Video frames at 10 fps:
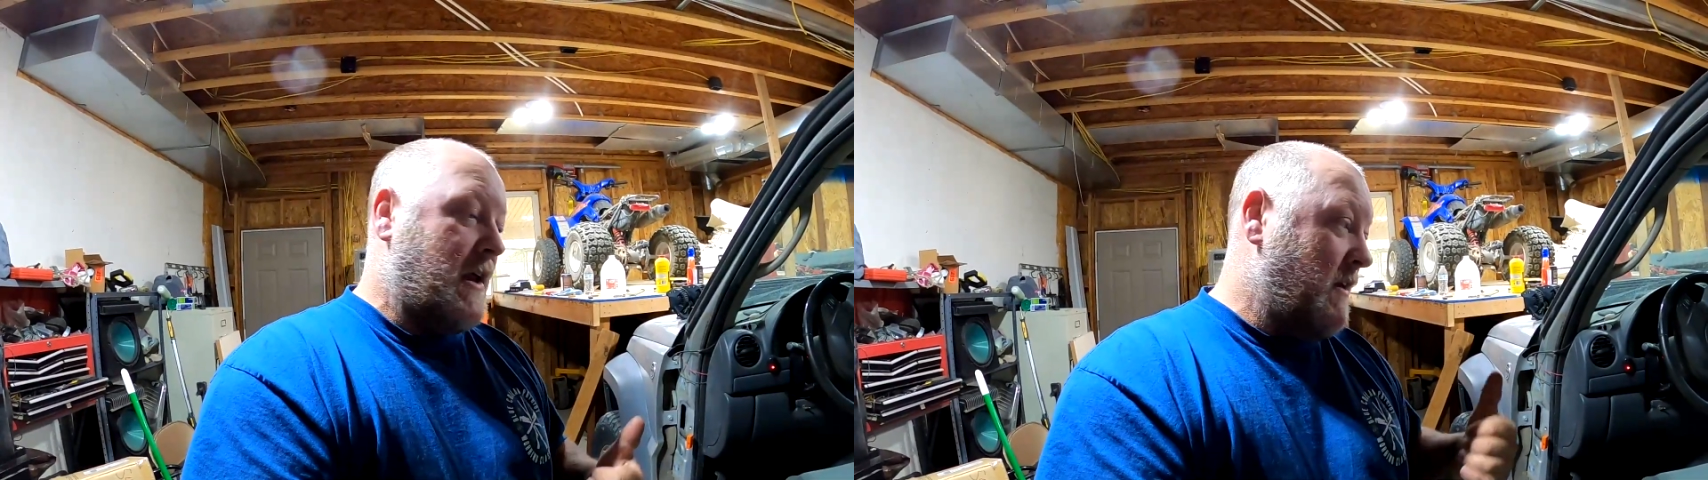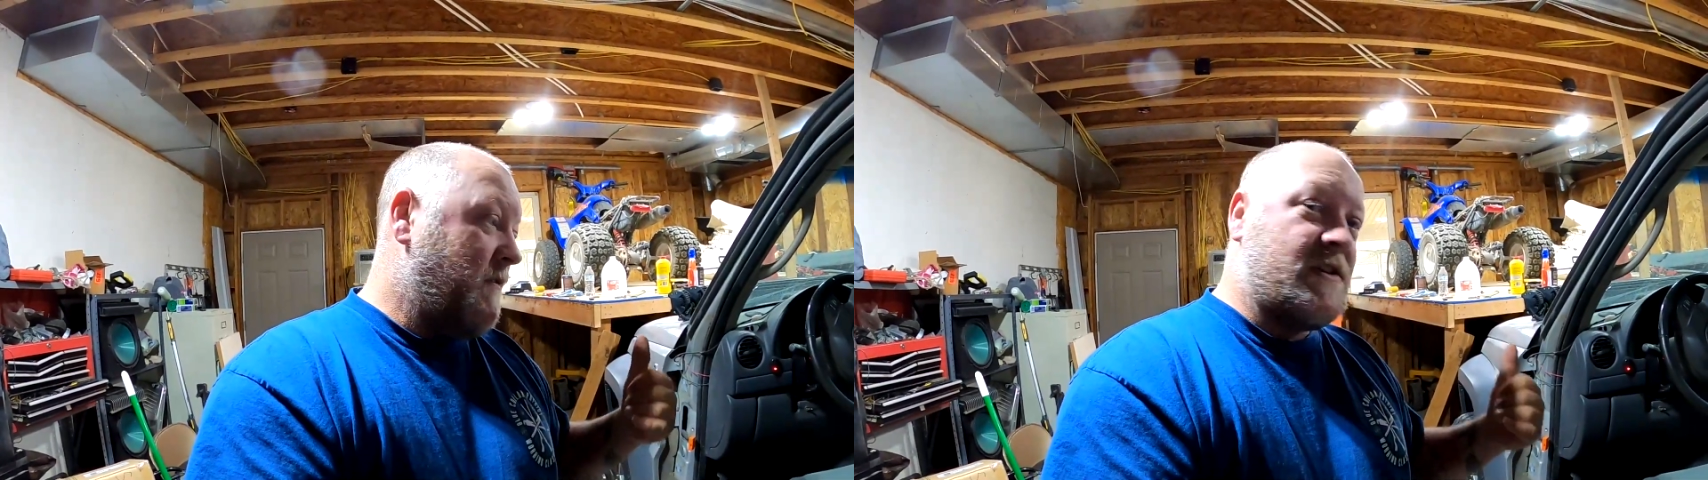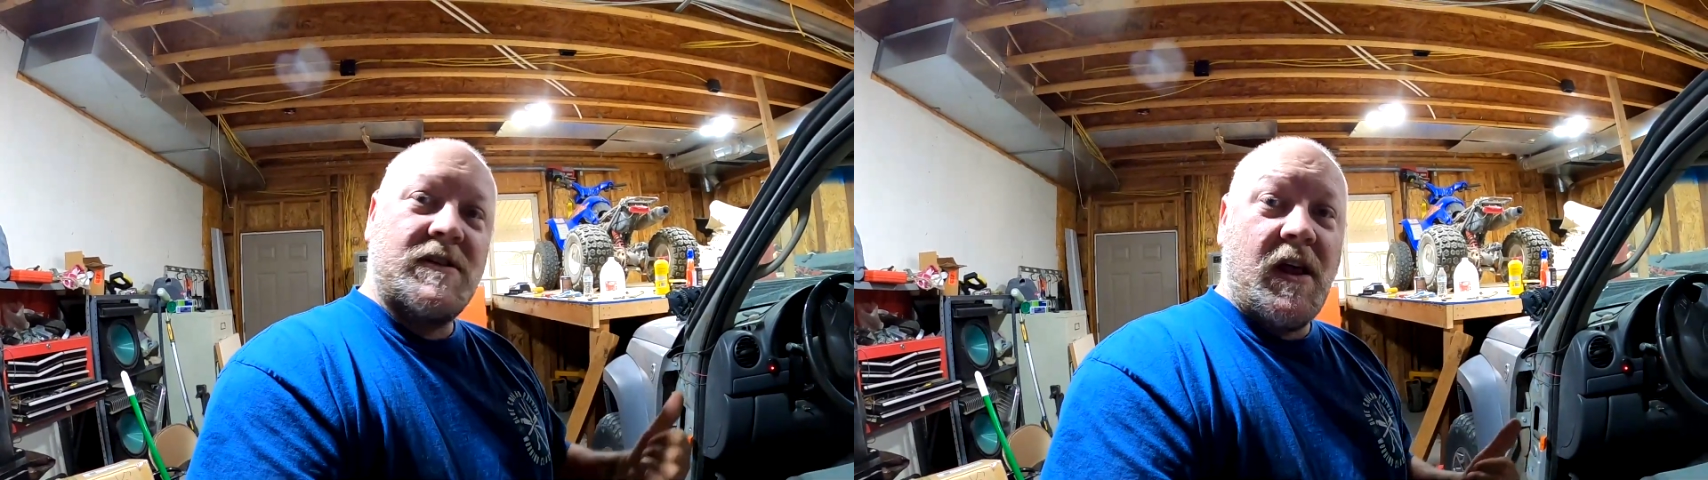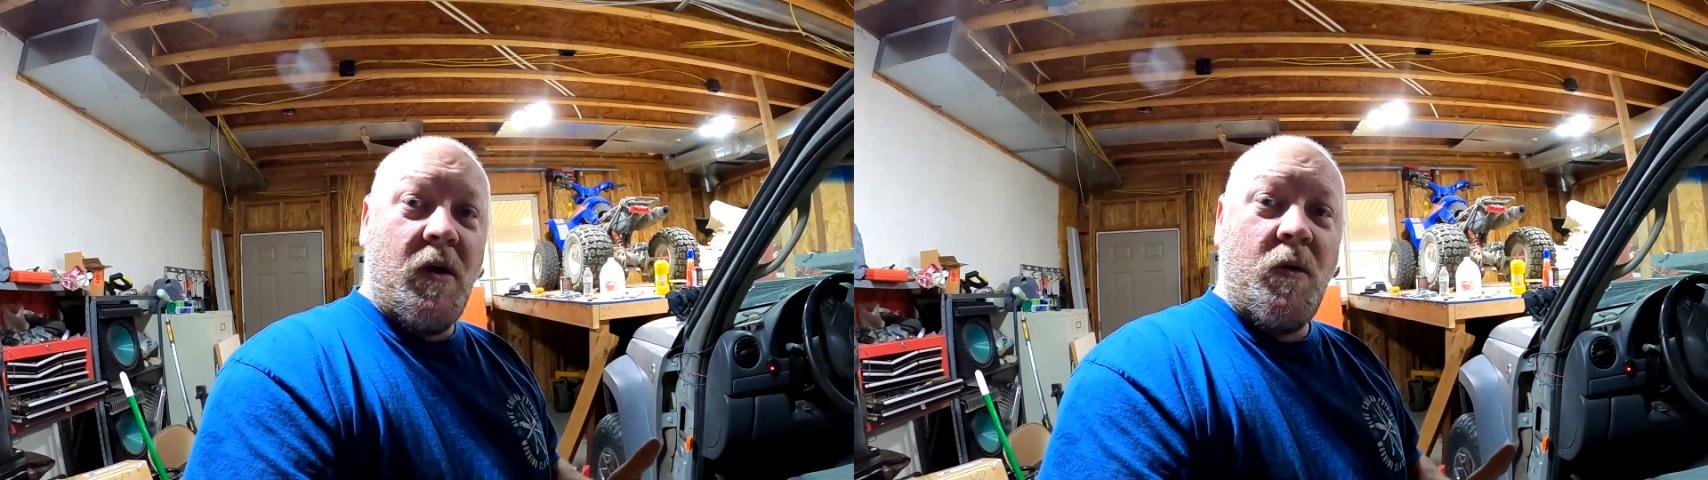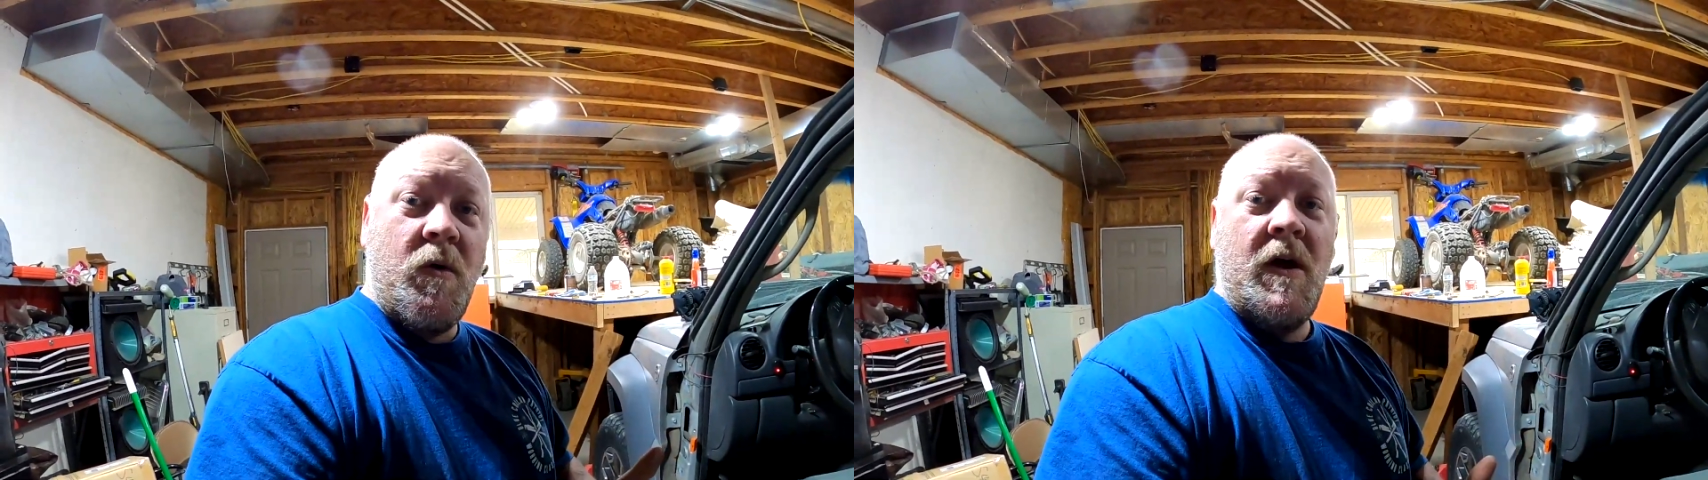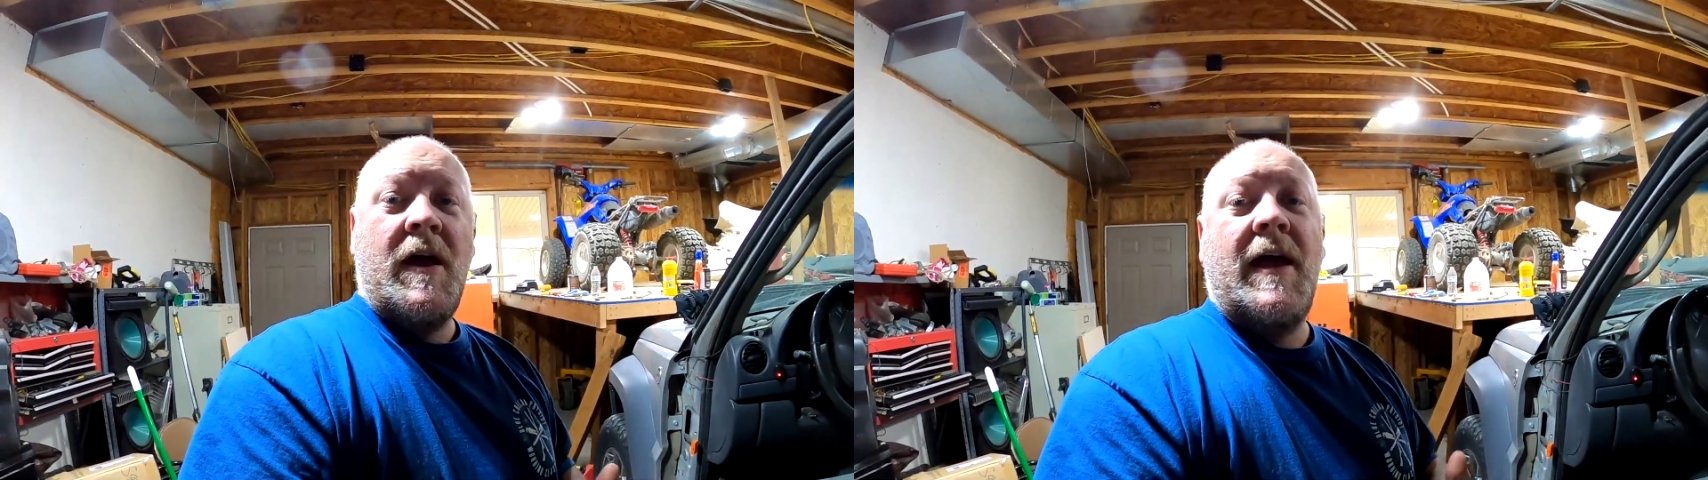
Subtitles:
and if it's low,